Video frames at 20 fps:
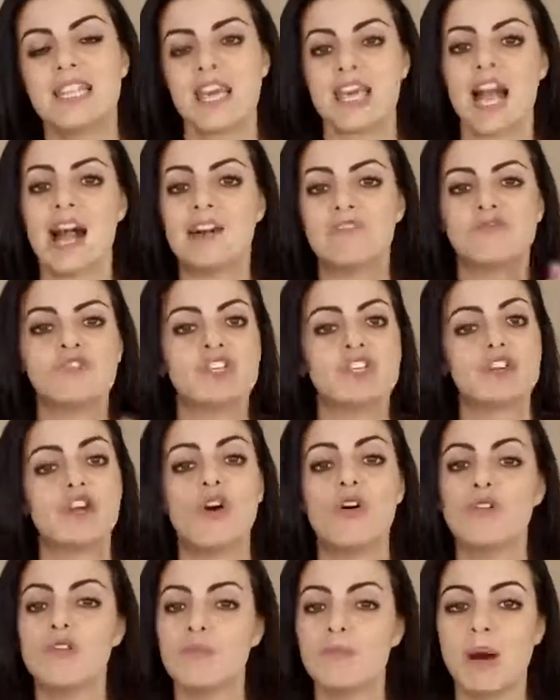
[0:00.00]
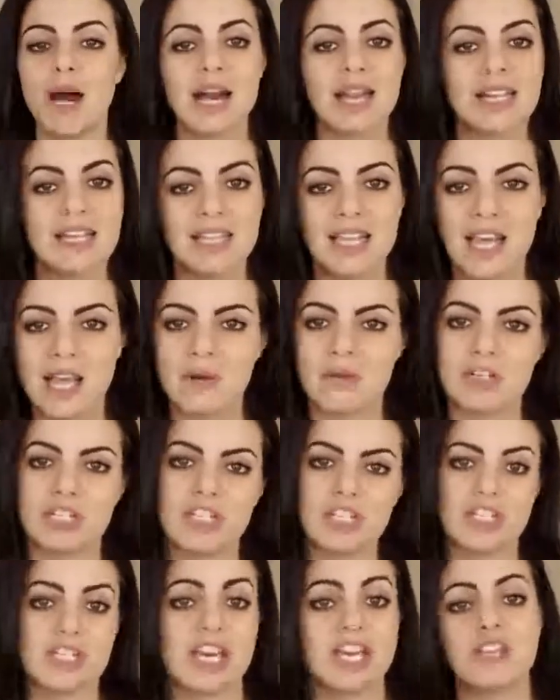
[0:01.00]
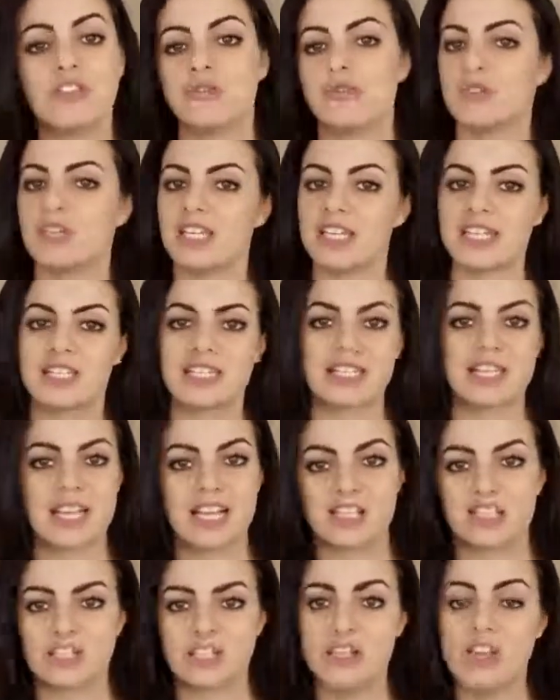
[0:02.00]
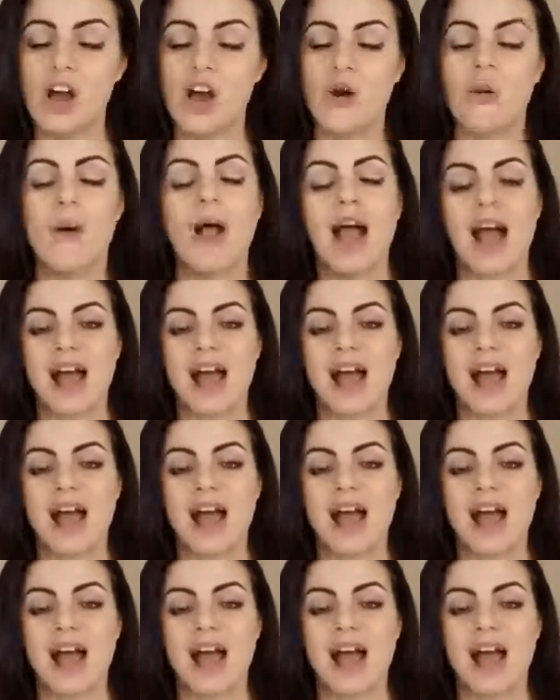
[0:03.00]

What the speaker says: They have their own body language that you need to get to know,